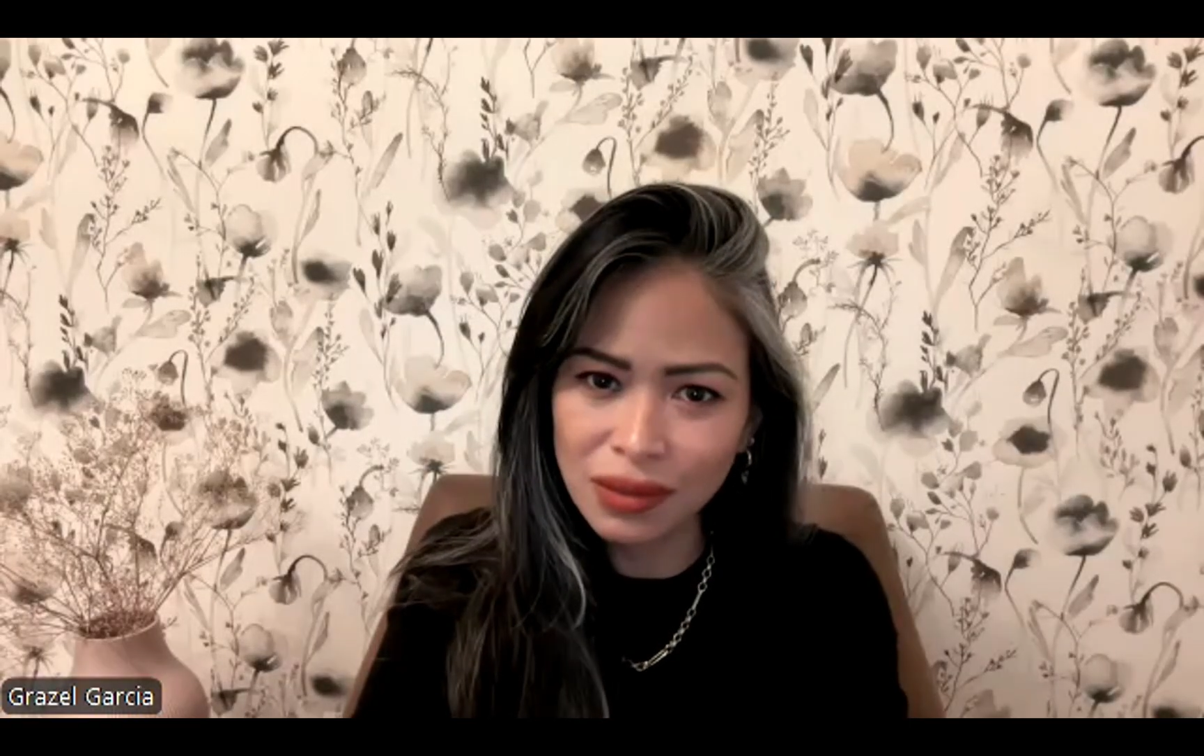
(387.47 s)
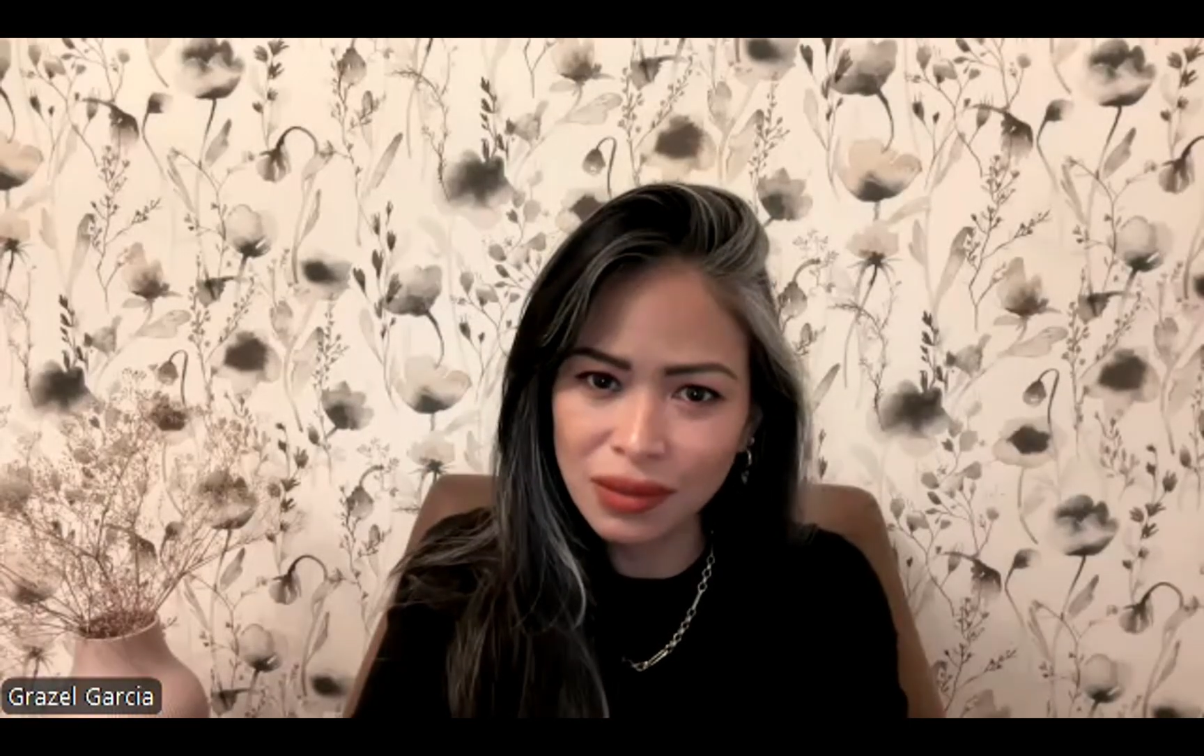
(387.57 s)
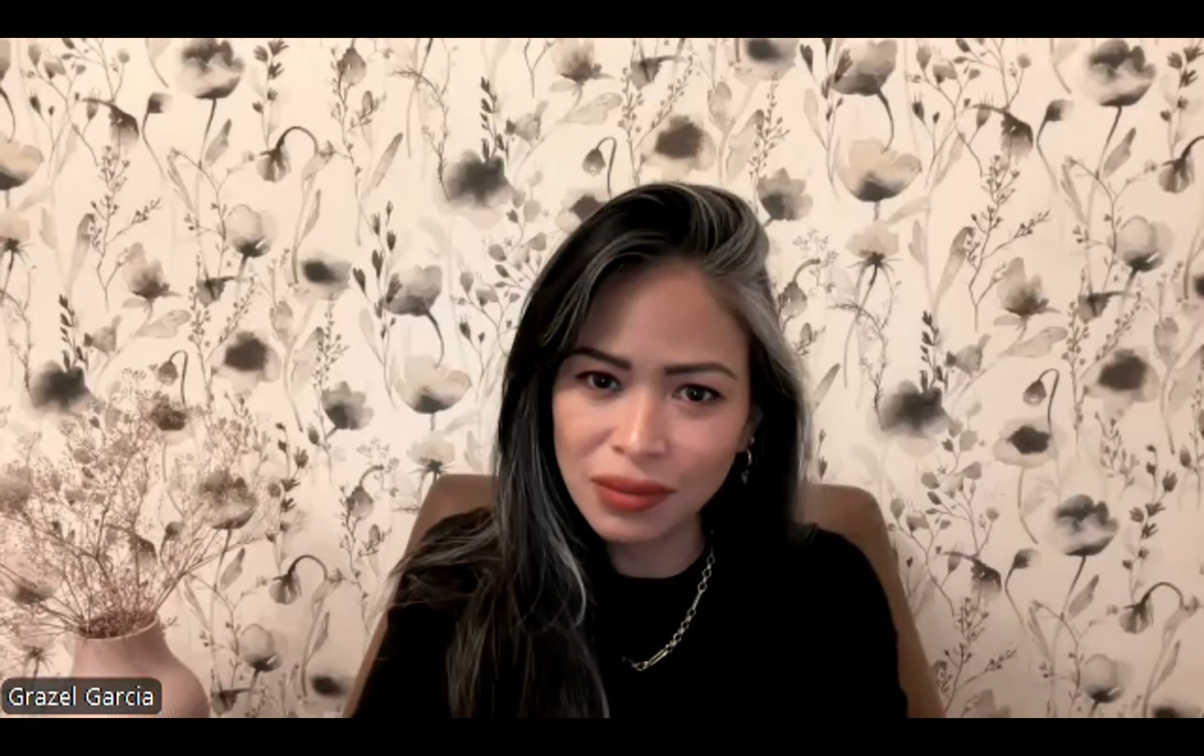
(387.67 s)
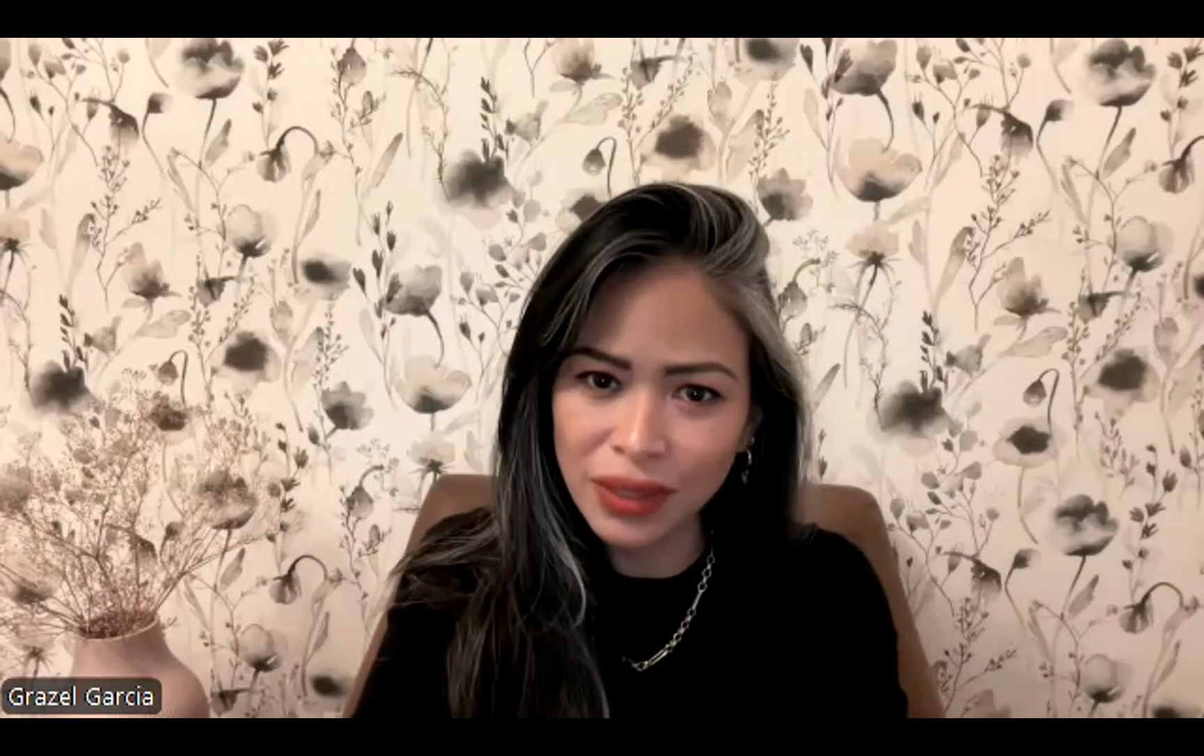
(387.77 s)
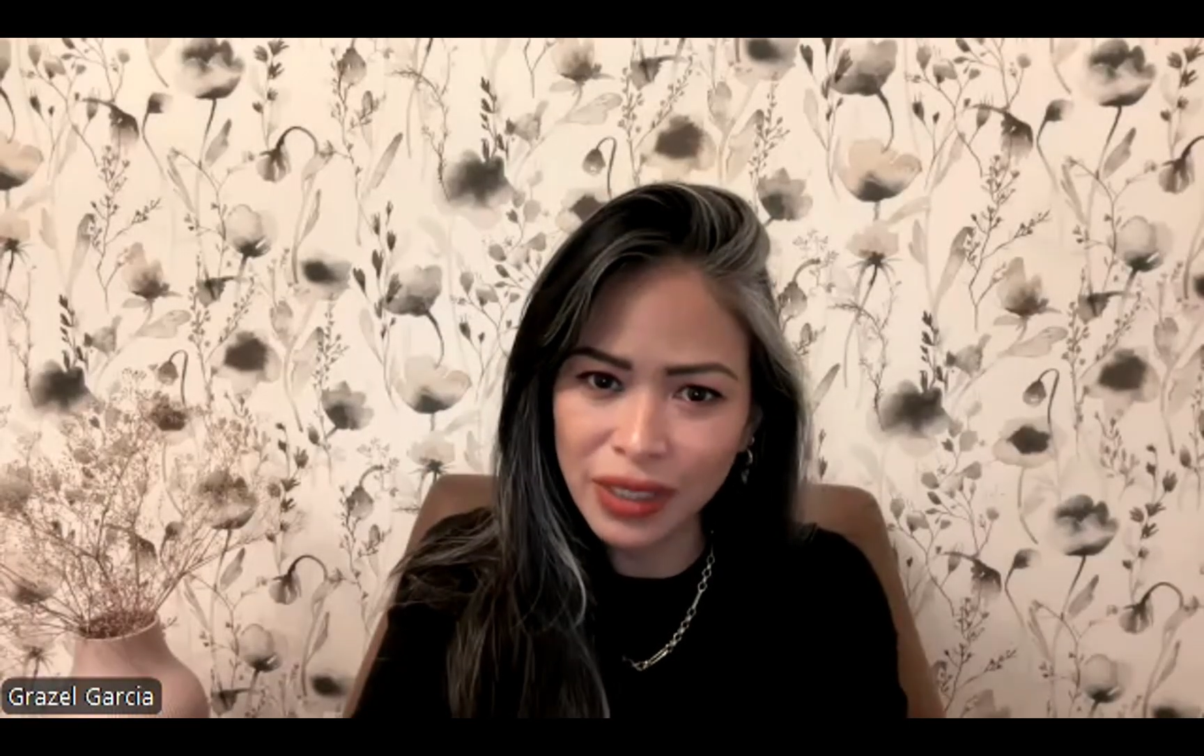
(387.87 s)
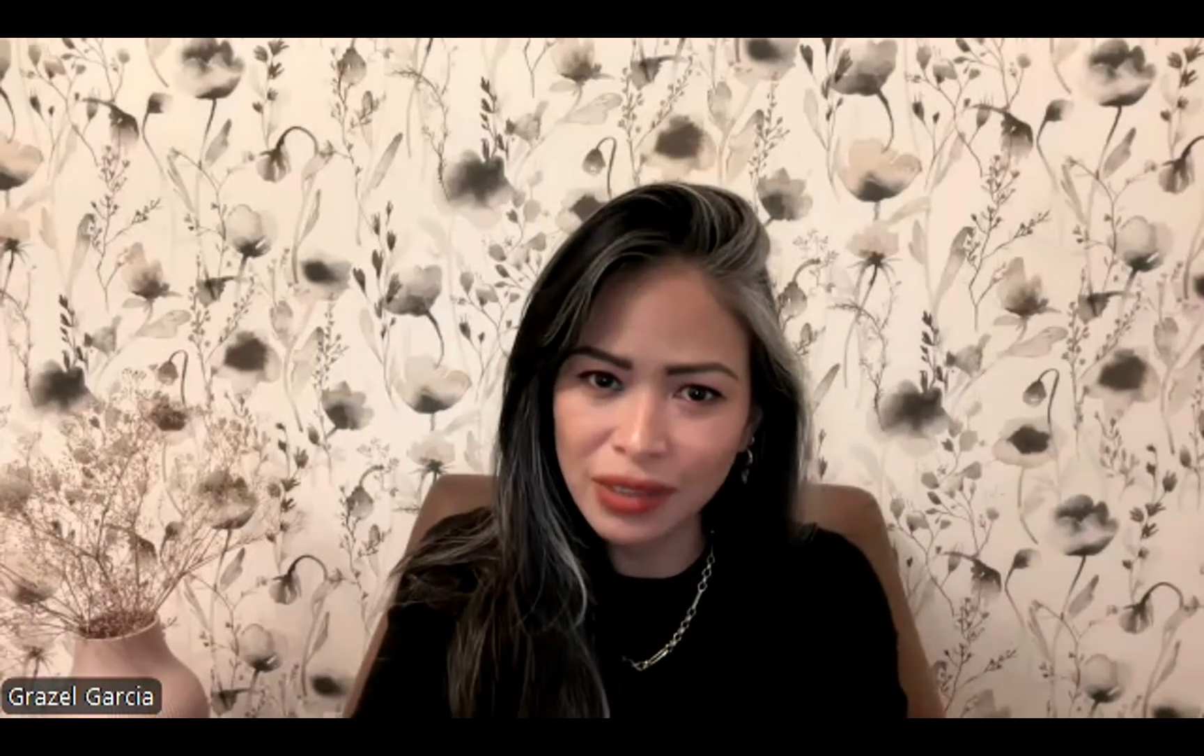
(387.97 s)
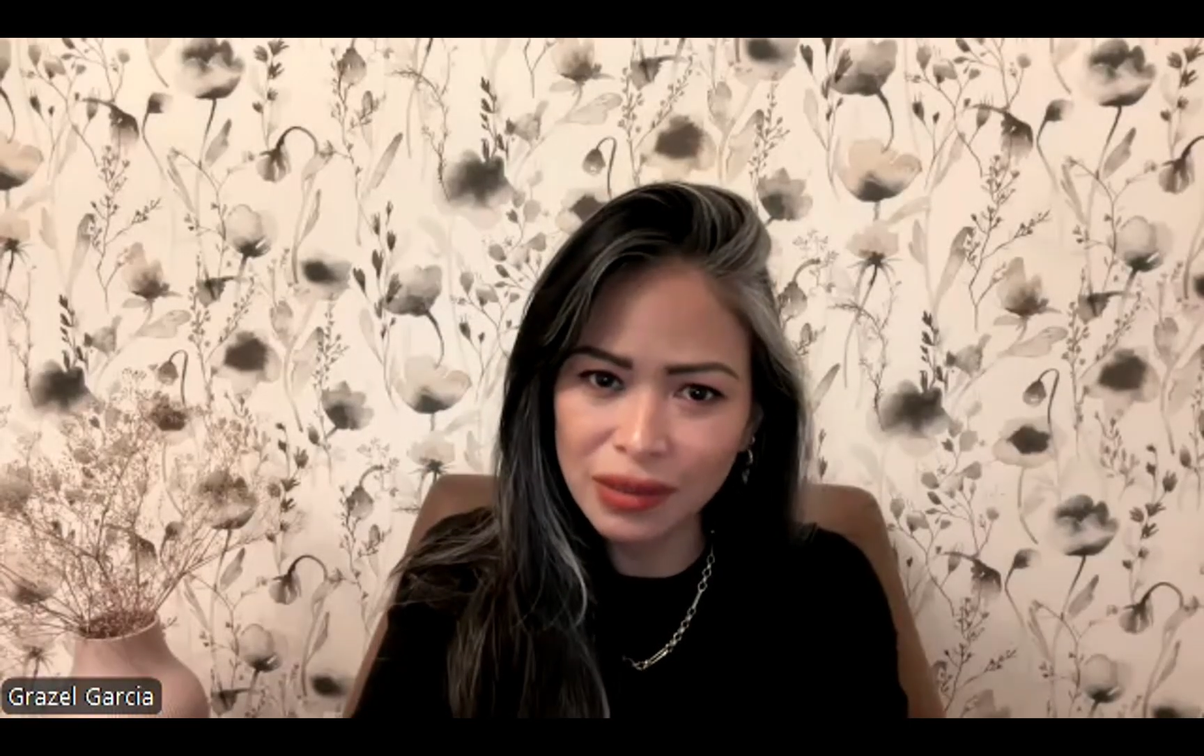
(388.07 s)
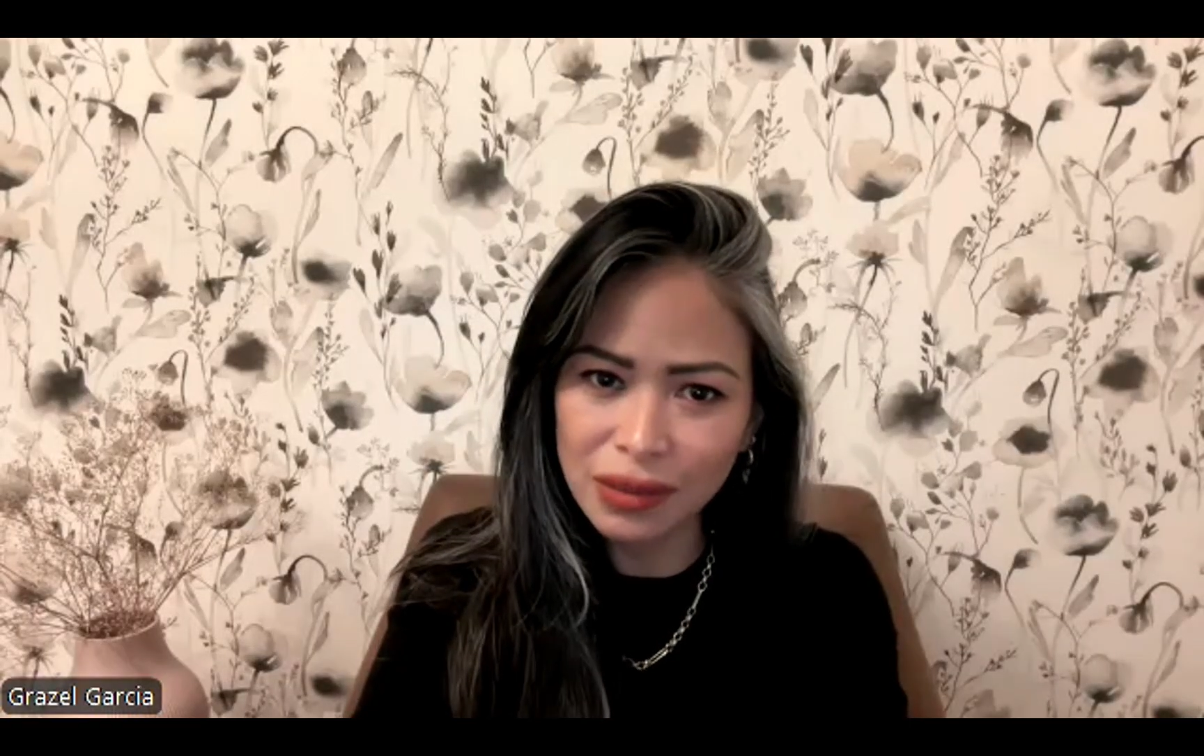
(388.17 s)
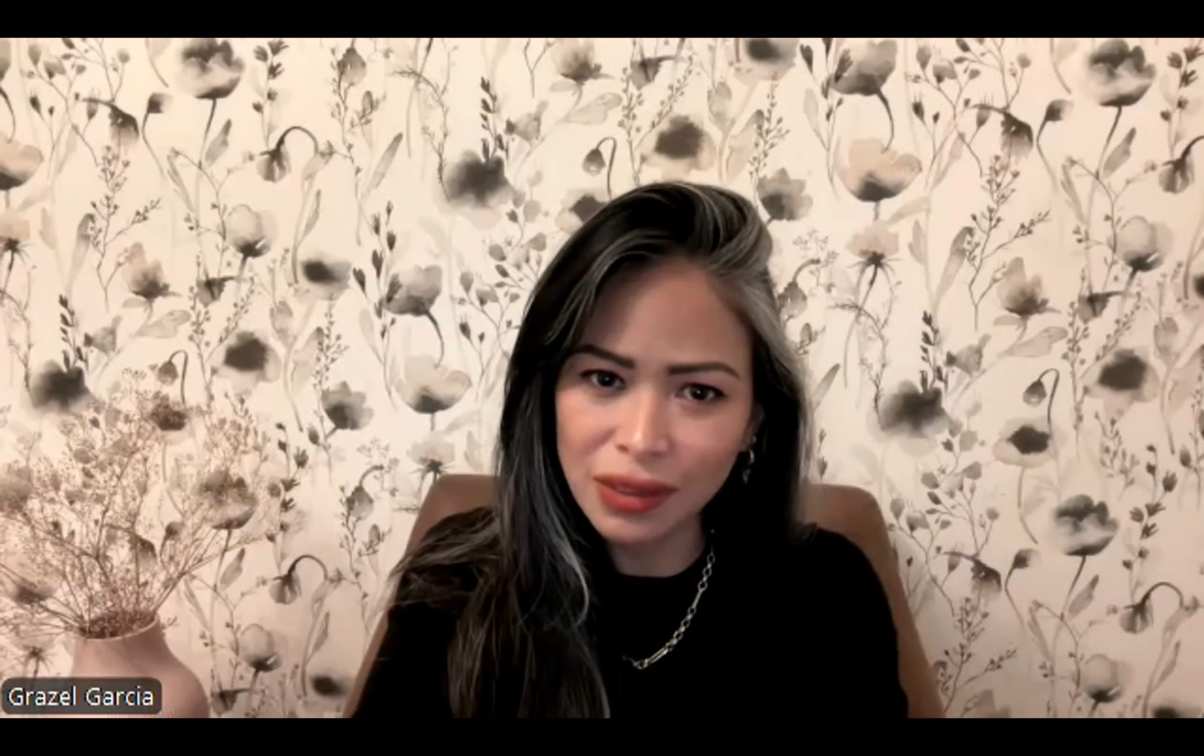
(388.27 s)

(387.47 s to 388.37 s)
Right?